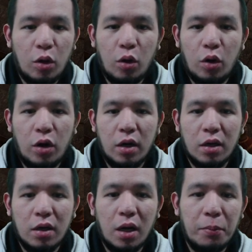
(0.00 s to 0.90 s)
or
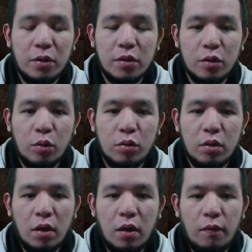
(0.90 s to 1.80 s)
copperstone
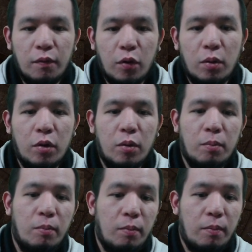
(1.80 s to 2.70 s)
for
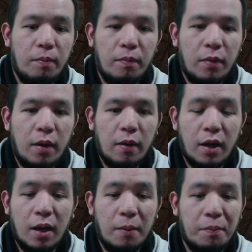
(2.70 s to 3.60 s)

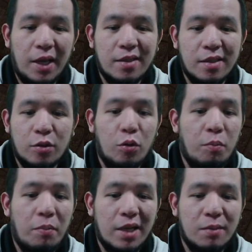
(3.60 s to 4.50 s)
plus to
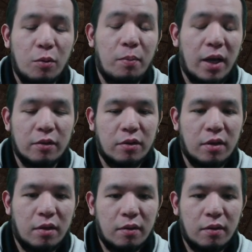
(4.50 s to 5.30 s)
maximum health.